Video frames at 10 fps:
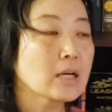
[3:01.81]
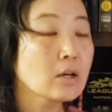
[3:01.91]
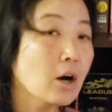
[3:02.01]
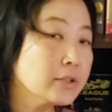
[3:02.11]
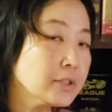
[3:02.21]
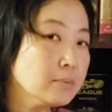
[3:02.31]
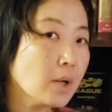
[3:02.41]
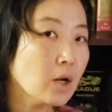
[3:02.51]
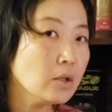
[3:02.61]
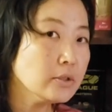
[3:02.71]
cotton
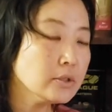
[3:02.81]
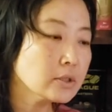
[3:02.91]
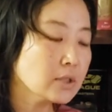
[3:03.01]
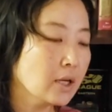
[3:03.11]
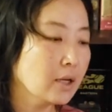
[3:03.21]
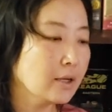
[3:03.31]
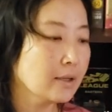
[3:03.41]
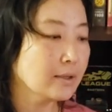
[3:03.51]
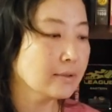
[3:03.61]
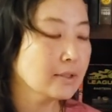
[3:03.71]
balls,
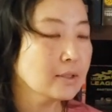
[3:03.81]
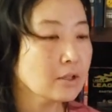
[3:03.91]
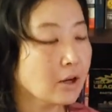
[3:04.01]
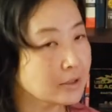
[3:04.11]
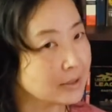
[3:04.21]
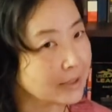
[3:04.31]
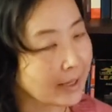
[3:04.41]
cotton